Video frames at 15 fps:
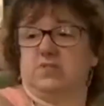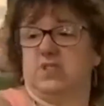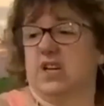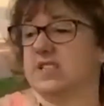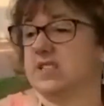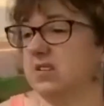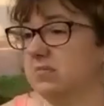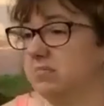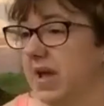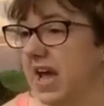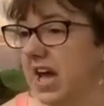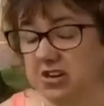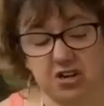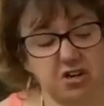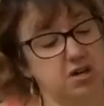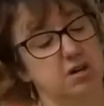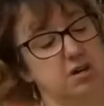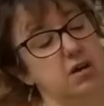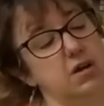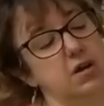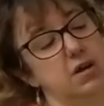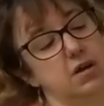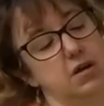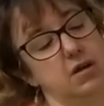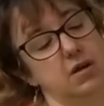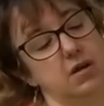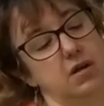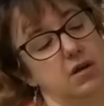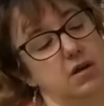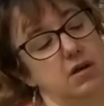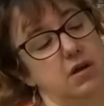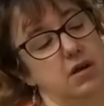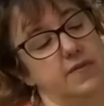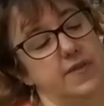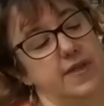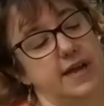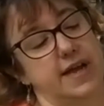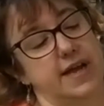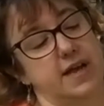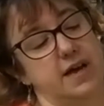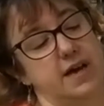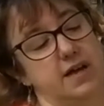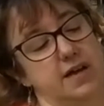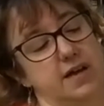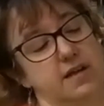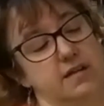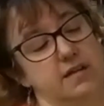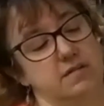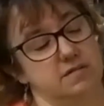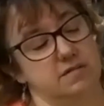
doesn't matter. And then I cut it